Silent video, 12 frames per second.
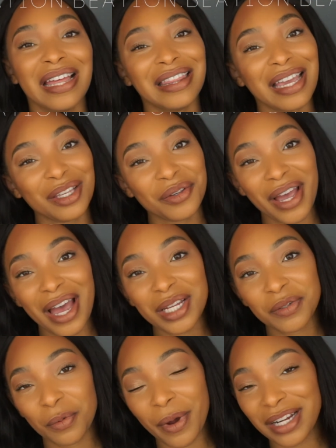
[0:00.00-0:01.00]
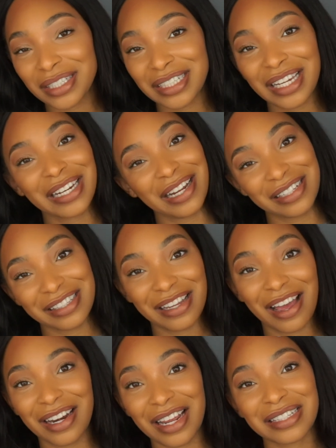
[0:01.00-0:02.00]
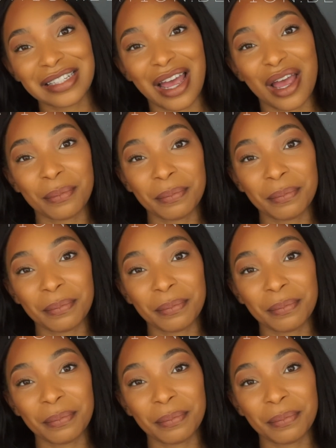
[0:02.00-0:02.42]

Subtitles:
Thank you guys for watching, and I'll see y'all next time.